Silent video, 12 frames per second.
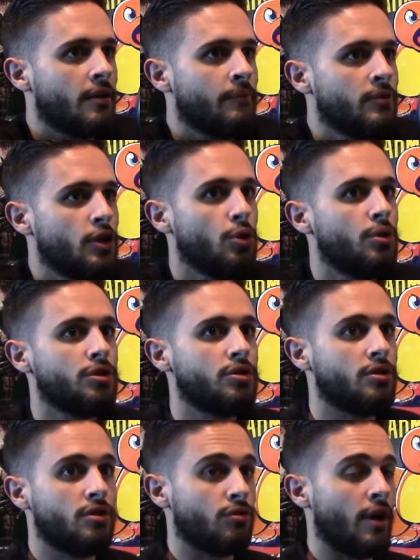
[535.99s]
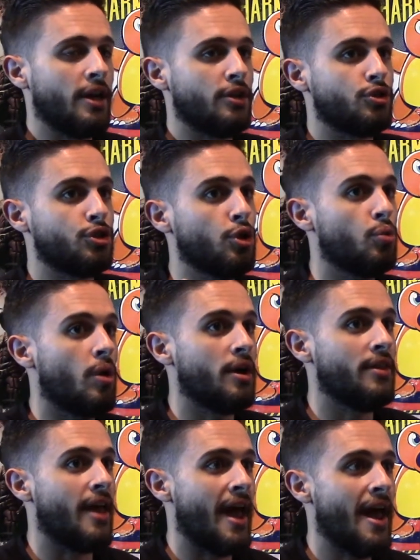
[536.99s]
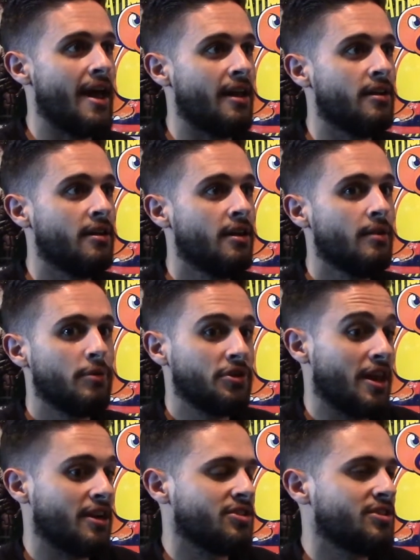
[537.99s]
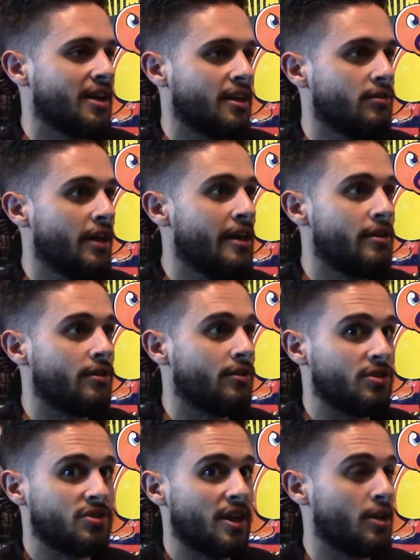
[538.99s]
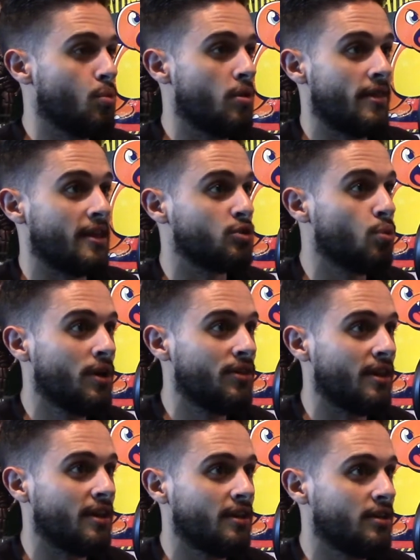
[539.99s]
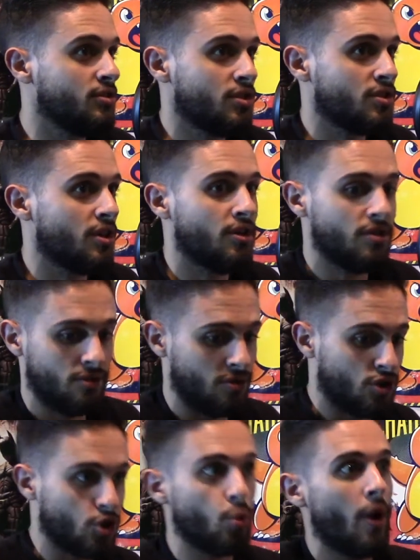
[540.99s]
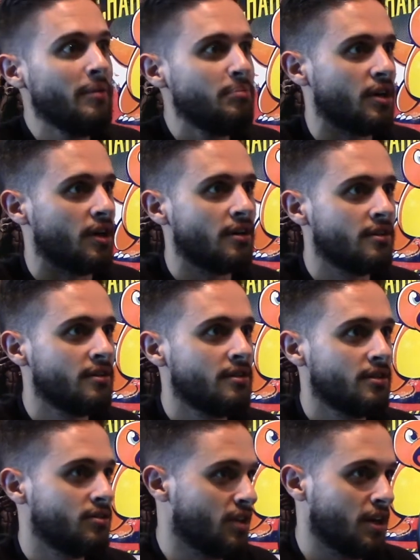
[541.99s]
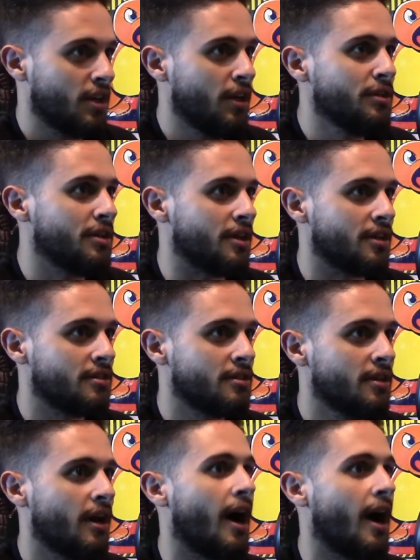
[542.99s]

You could, shoot one in the head, but then a second later, the second one that's with it is just going to swipe you. It's going to kill you. I